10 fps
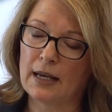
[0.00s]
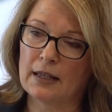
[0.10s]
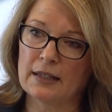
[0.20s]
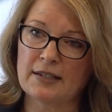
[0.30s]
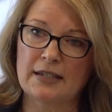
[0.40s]

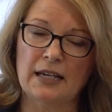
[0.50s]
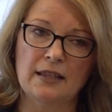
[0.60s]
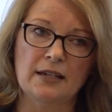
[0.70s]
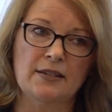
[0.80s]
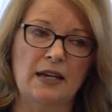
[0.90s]
Let's take
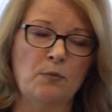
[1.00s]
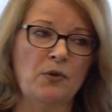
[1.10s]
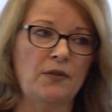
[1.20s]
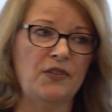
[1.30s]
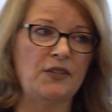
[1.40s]
the
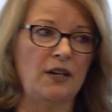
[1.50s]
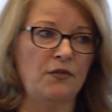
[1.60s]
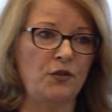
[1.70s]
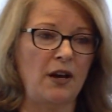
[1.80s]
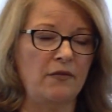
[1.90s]
example of a
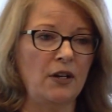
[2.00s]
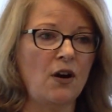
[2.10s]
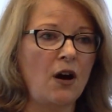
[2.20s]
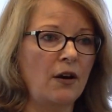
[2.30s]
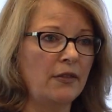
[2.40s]
self-driving
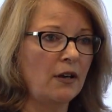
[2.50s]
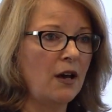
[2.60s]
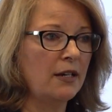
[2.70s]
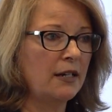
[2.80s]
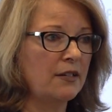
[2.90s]
car in the
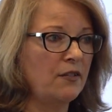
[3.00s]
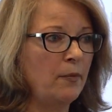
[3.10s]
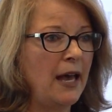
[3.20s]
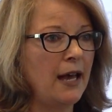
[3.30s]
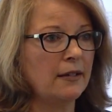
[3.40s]
context of
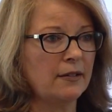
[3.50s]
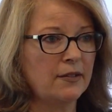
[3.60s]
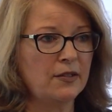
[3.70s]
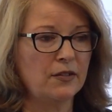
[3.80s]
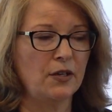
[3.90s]

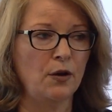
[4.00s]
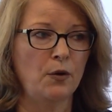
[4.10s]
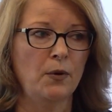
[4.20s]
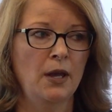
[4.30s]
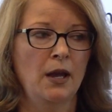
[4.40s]
patents.
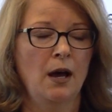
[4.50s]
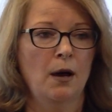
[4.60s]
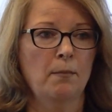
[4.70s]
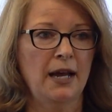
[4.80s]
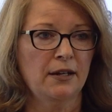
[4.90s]
So
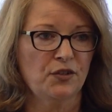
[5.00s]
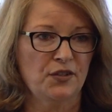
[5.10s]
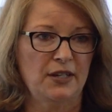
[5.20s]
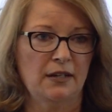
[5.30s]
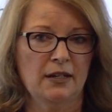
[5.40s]
my
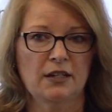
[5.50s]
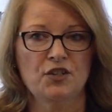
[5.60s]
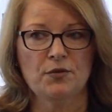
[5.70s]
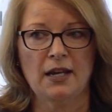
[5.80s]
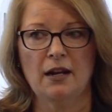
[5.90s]
understanding
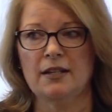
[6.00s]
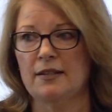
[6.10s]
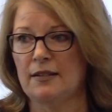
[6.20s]
is you cannot